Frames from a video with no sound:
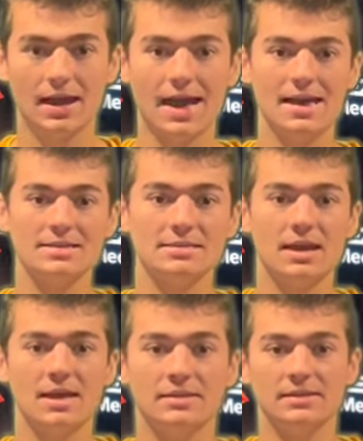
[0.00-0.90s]
as
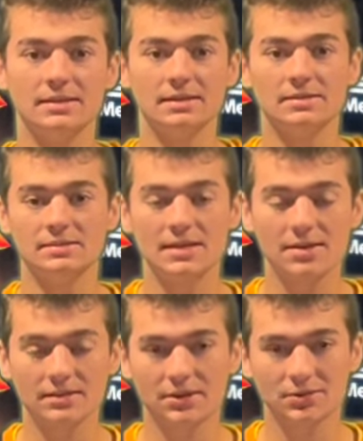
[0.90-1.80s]
the
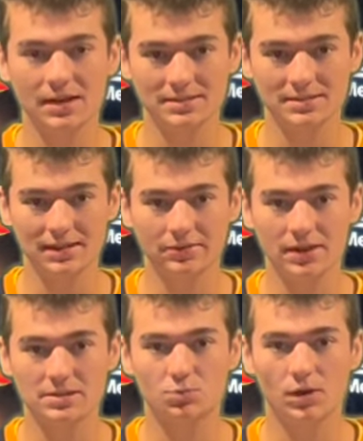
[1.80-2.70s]
South Carolina
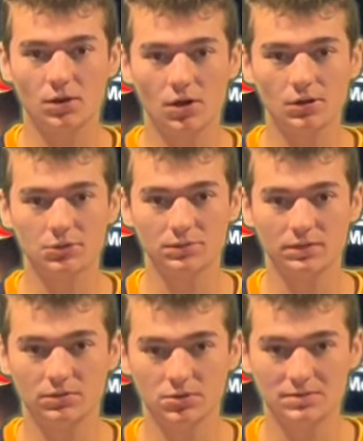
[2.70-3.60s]
Stingrays won all 3
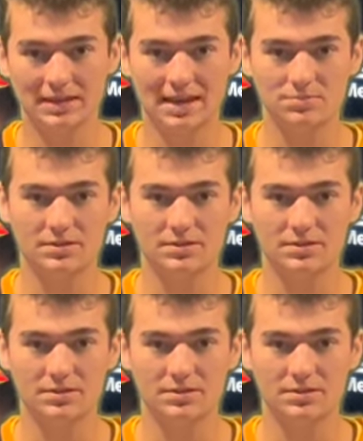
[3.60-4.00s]
of those games,